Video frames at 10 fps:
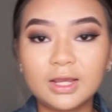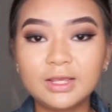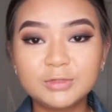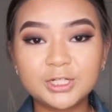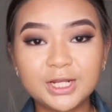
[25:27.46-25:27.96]
I
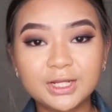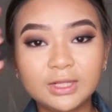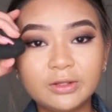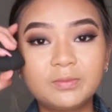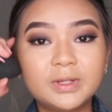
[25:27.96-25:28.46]
am cheating a
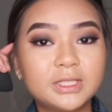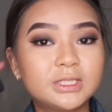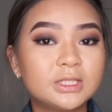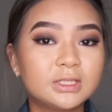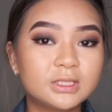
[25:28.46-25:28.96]
little bit
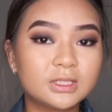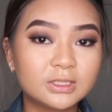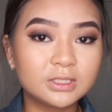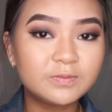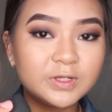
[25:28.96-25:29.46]
since
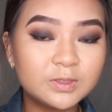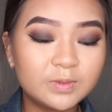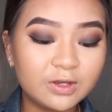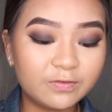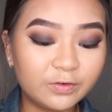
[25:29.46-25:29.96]
this is meant to
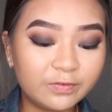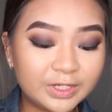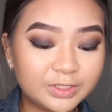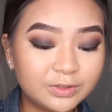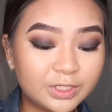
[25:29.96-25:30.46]
be a full
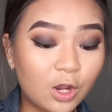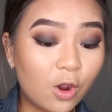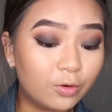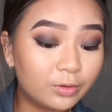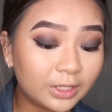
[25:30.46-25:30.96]
face using
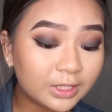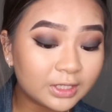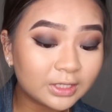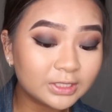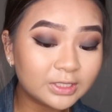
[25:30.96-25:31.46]
only
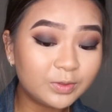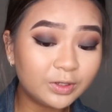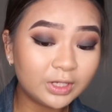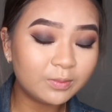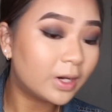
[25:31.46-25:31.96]
Thin Lizzy Beauty,